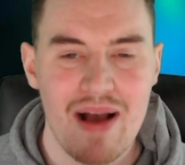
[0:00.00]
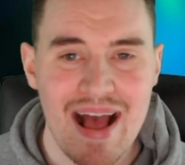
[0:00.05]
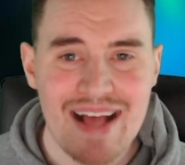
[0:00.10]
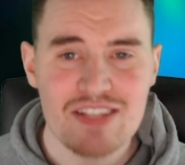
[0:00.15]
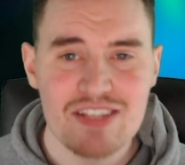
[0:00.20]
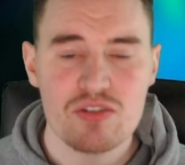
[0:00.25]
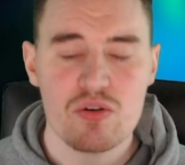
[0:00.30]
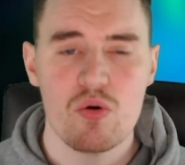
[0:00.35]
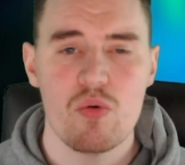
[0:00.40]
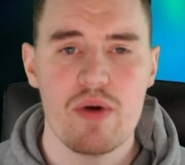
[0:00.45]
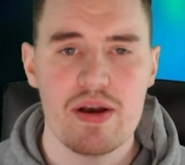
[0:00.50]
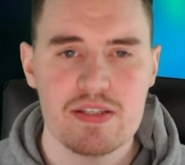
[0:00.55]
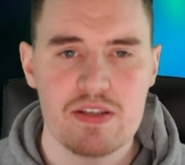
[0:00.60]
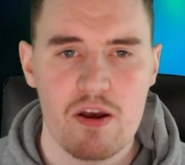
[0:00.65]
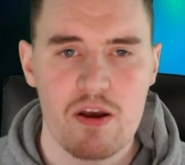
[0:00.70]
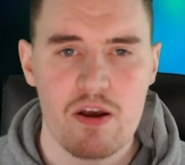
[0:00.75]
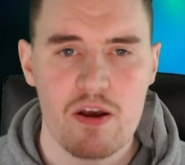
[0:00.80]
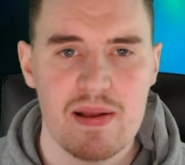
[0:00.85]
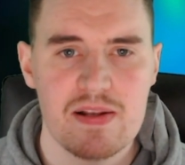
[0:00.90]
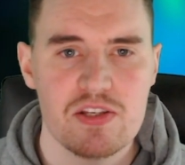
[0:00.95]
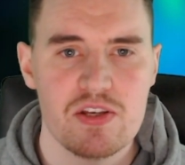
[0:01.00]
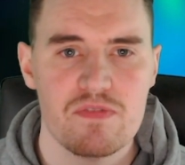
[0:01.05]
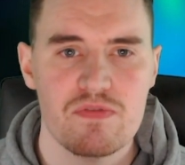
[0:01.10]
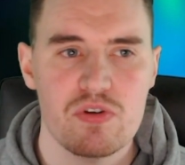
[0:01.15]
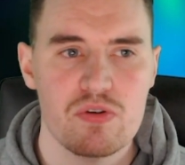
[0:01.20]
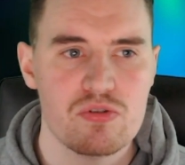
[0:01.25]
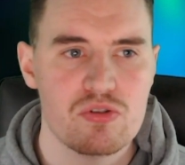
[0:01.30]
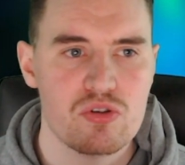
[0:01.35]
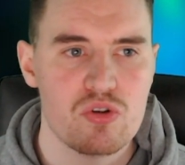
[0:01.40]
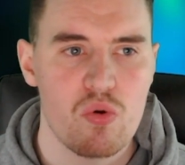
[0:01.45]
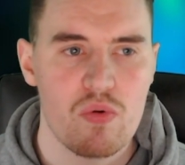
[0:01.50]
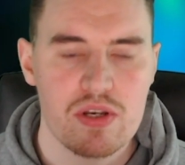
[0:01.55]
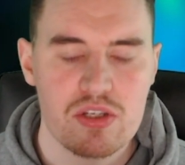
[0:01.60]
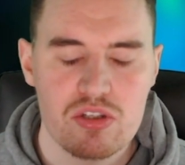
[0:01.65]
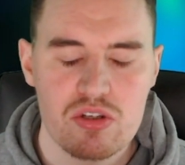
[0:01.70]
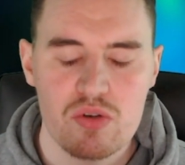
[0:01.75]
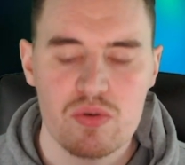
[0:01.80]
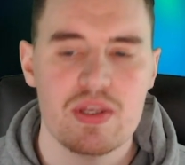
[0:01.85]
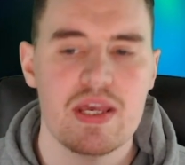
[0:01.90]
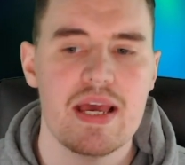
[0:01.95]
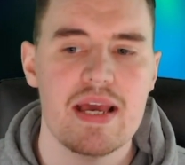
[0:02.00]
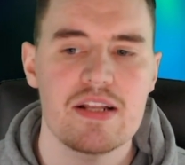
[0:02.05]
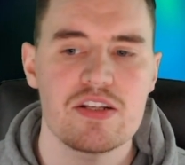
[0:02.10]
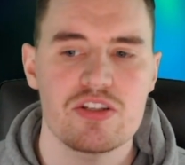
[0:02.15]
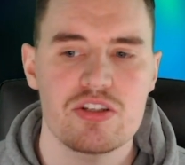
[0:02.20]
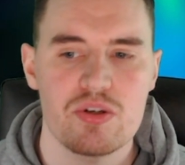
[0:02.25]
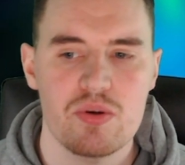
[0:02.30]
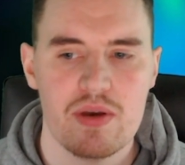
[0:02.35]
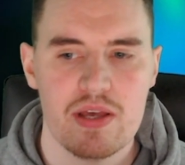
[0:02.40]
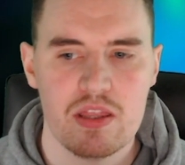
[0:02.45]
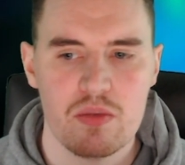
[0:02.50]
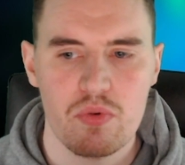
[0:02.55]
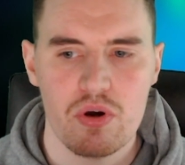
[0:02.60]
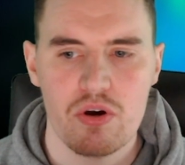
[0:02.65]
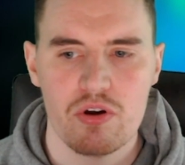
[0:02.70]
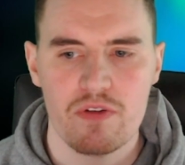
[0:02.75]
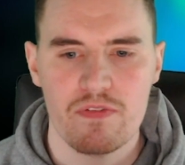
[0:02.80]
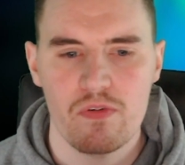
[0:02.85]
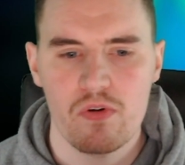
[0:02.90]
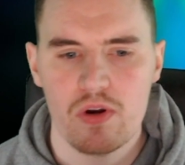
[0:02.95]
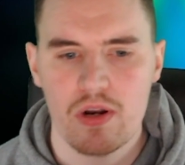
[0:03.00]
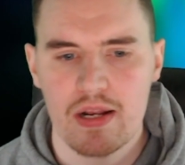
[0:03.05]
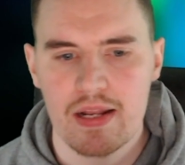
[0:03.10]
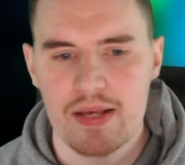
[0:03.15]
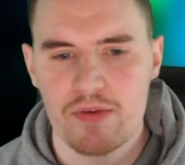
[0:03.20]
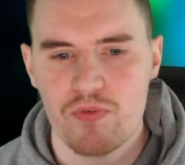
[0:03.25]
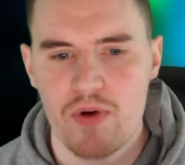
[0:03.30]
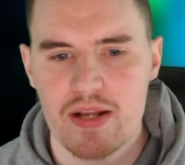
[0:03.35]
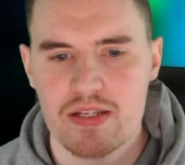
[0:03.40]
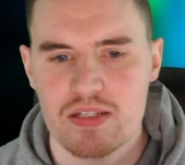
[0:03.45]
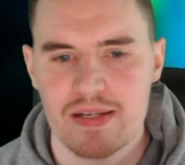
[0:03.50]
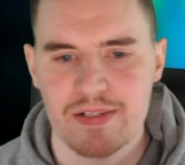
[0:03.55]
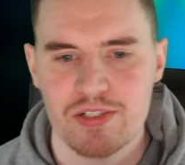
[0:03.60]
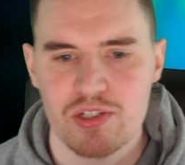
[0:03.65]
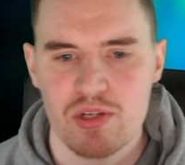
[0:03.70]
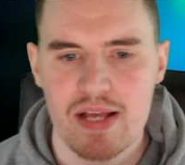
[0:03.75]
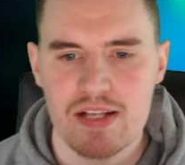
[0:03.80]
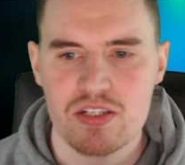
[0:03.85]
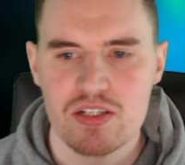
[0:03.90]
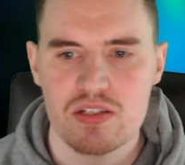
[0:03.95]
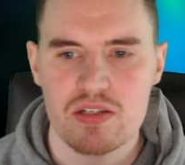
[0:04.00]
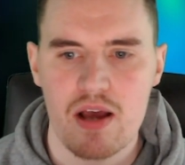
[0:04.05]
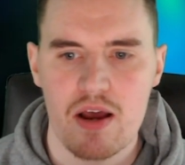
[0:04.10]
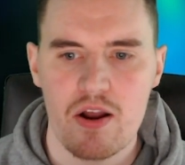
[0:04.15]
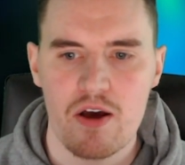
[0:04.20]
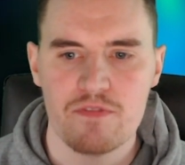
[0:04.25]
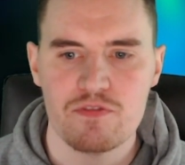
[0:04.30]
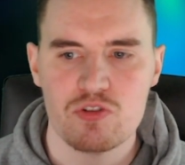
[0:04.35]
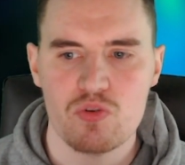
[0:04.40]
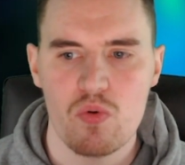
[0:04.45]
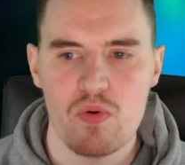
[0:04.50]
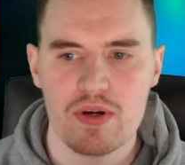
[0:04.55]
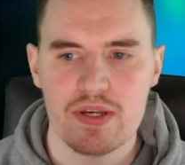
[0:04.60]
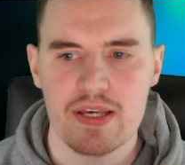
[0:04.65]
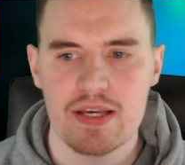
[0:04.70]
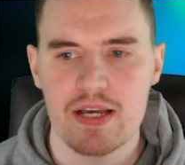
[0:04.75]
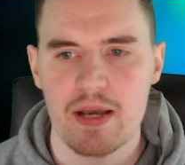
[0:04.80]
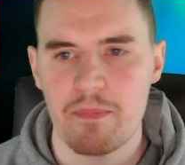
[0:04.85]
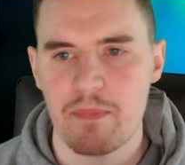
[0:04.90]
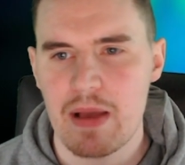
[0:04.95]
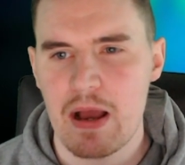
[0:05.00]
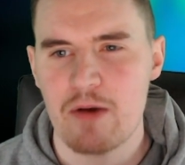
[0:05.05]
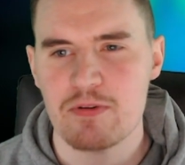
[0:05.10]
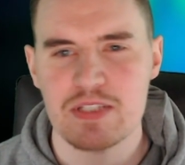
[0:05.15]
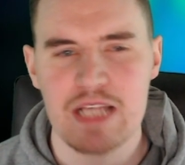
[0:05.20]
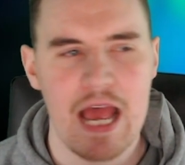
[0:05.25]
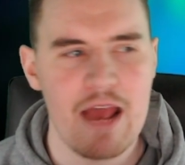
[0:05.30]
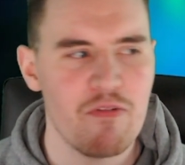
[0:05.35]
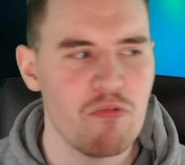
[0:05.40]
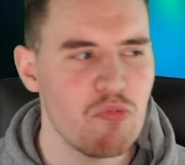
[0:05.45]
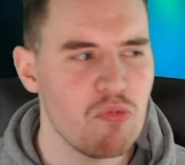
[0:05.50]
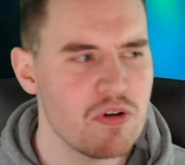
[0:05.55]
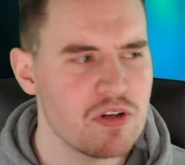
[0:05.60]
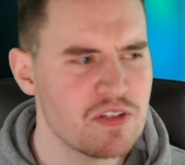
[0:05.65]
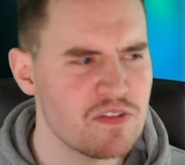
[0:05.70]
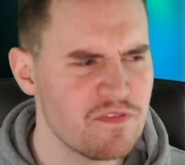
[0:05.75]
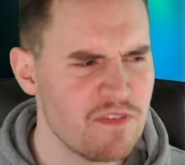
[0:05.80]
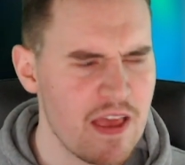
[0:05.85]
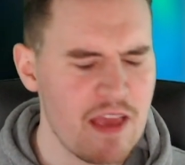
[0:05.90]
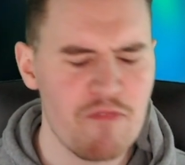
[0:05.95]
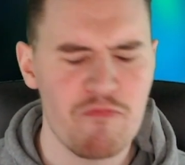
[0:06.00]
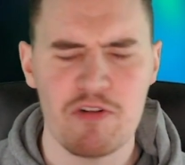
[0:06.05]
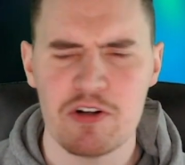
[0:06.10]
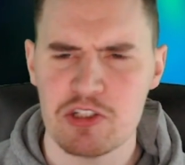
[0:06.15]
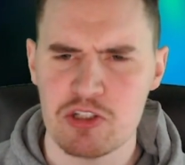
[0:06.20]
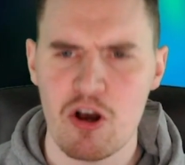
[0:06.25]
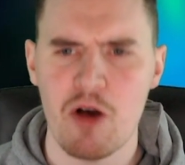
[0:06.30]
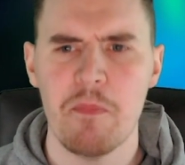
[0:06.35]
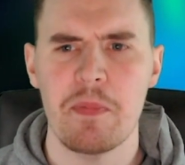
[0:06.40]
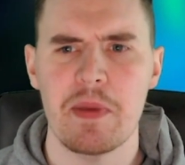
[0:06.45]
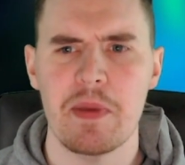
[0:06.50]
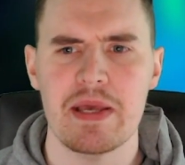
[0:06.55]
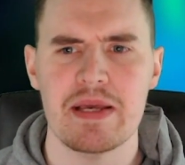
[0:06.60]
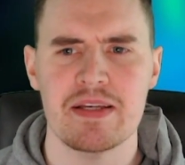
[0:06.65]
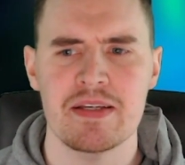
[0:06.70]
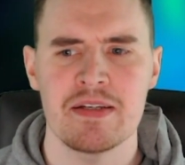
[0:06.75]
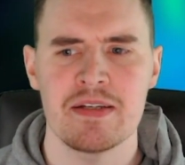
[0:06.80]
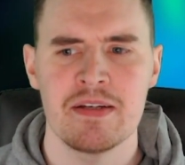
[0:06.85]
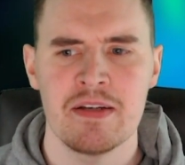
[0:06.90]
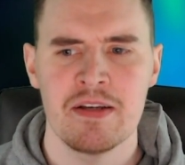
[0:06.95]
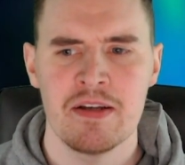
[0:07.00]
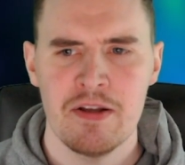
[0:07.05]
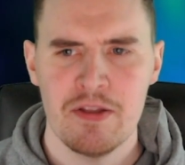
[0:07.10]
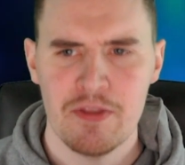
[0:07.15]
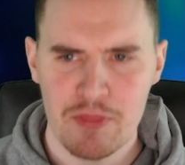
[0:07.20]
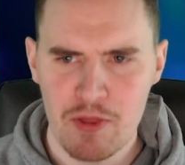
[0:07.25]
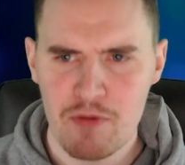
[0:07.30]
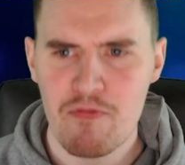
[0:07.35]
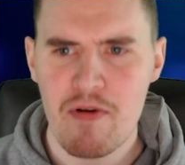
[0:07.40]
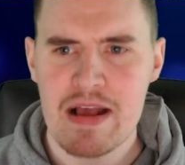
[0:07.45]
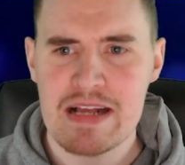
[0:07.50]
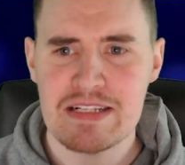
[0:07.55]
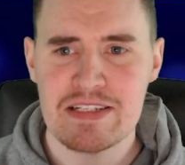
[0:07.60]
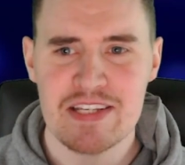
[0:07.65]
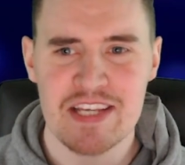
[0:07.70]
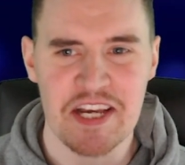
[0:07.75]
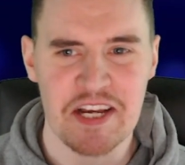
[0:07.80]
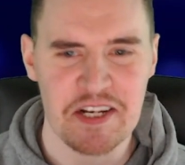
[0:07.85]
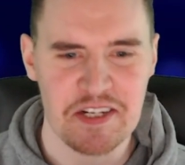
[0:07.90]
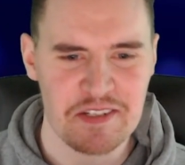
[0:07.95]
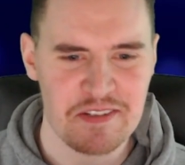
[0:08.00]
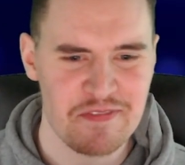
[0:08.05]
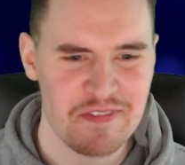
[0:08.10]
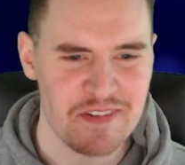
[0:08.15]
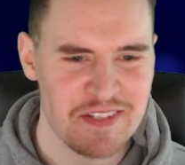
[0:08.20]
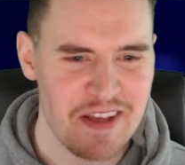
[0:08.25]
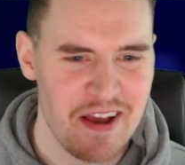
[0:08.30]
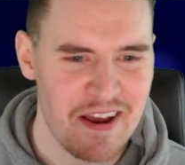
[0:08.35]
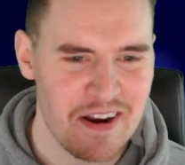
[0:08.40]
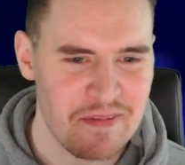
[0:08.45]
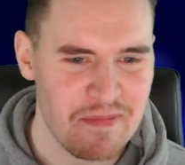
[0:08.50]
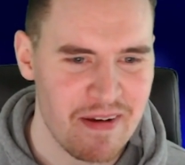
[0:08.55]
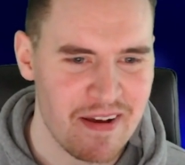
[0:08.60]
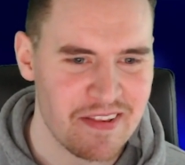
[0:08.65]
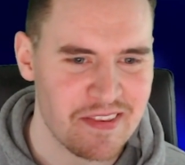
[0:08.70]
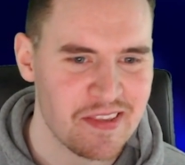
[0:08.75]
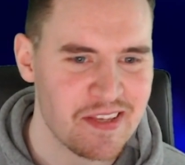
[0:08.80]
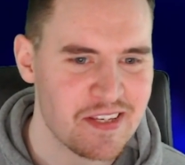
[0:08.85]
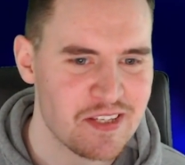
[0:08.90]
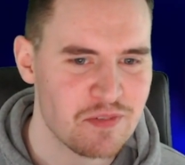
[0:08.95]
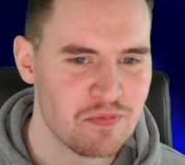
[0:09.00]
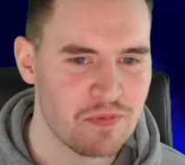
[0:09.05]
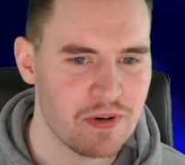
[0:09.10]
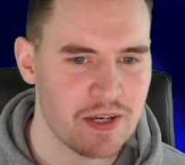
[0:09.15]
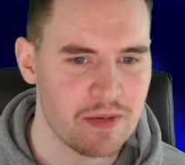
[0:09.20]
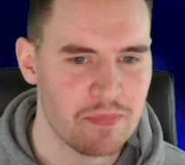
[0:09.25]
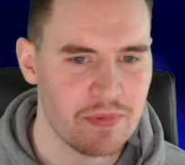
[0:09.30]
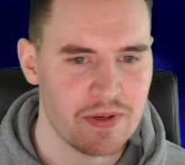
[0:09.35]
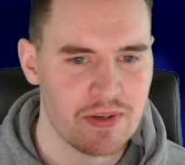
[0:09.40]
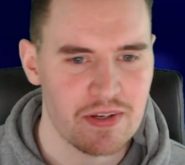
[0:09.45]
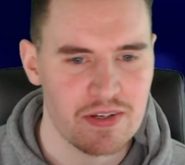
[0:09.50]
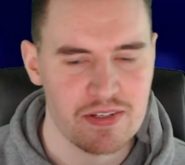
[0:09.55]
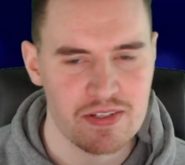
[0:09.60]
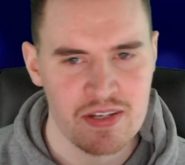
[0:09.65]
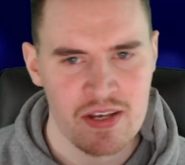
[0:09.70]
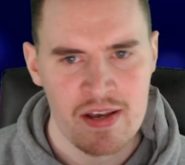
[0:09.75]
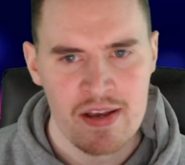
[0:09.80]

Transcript: As always, there are plenty of news stories to get into in the world of All Elite Wrestling. So let's start off talking about everyone's favorite topic, the ratings for Dynamite this week, because